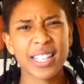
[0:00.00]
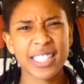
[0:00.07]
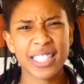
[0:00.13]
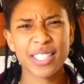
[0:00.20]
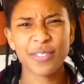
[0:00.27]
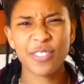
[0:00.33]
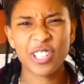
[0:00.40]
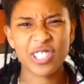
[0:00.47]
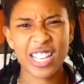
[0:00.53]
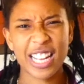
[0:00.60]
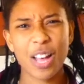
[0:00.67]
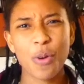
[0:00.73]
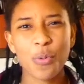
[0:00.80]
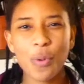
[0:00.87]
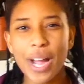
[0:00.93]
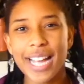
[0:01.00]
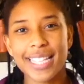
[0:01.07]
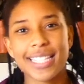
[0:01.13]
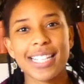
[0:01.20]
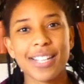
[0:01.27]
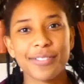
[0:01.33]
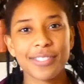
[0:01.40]
It just feels like a
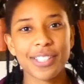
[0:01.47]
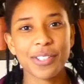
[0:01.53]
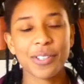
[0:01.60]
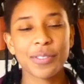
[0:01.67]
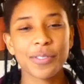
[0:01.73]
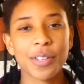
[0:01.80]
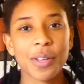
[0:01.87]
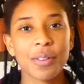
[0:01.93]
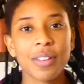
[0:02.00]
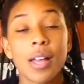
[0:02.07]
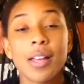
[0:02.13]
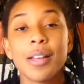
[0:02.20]
weight's lifted off you.